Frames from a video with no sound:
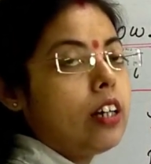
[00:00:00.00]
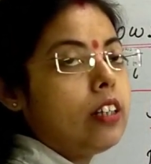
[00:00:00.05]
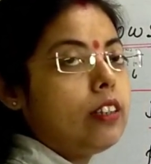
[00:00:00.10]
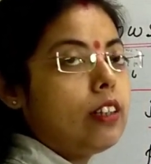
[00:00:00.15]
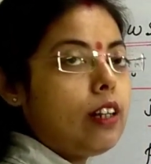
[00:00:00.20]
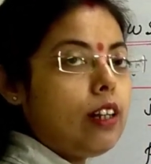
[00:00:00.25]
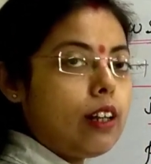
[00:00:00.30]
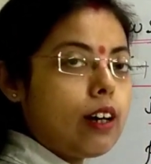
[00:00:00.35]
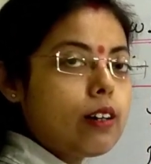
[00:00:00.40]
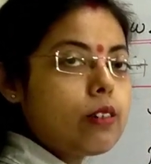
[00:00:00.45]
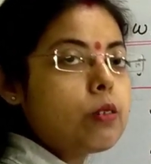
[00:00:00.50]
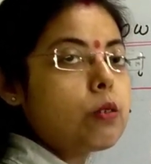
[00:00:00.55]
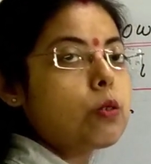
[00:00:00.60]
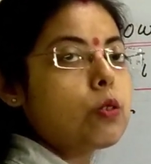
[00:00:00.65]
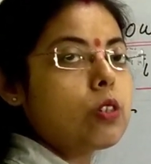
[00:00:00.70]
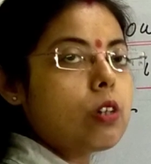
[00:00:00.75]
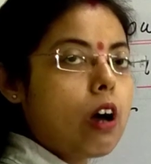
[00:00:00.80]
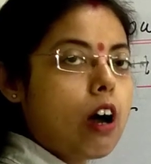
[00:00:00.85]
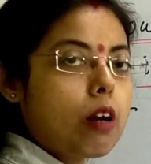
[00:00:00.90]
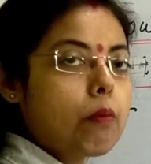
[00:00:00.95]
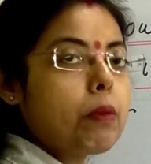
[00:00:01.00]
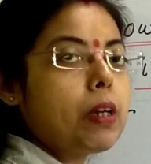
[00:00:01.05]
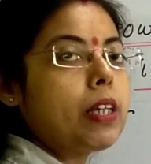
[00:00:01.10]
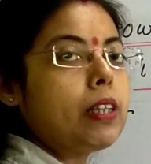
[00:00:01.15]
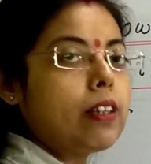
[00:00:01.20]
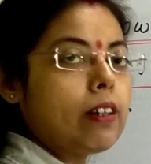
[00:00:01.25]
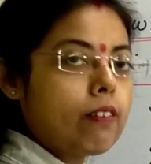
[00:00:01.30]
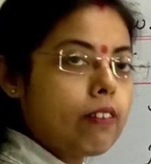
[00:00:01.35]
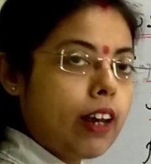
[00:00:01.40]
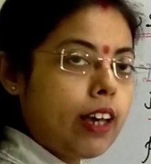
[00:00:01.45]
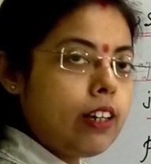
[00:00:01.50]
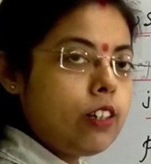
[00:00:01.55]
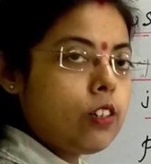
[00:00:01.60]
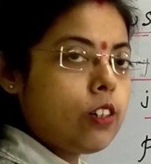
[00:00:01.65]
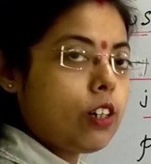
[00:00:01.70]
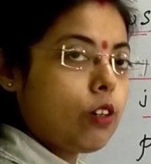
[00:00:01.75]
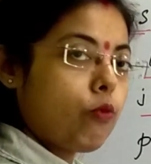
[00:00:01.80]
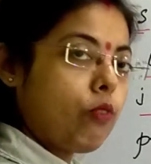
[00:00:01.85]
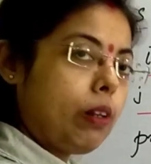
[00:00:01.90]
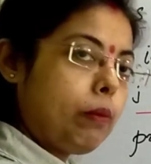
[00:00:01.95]
The last term in the
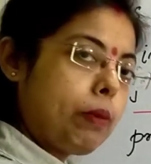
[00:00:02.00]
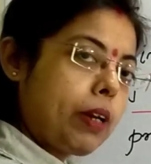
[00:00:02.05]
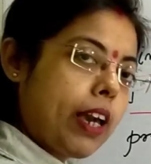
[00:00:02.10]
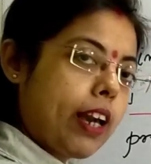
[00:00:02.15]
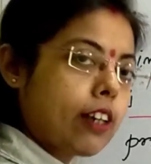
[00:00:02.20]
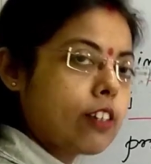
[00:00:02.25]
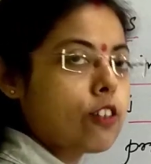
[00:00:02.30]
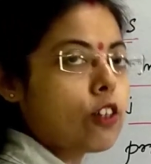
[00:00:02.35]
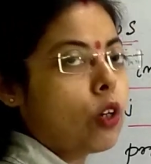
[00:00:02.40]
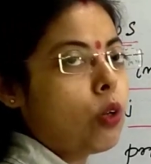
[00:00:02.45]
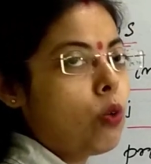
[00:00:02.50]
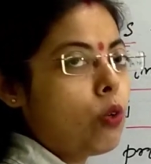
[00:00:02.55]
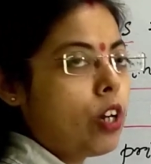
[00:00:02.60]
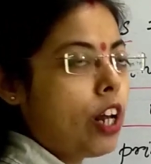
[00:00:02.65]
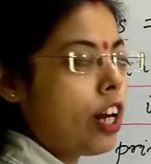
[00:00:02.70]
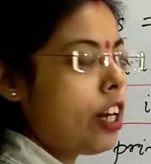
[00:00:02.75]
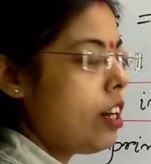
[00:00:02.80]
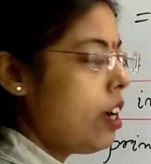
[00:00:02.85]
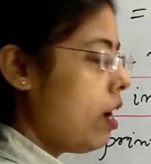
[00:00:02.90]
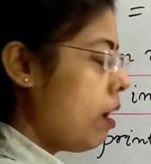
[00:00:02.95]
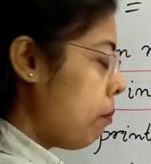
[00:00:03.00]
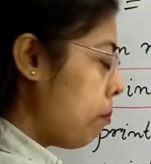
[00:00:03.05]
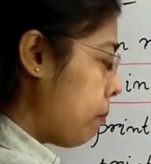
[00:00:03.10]
range will be excluded,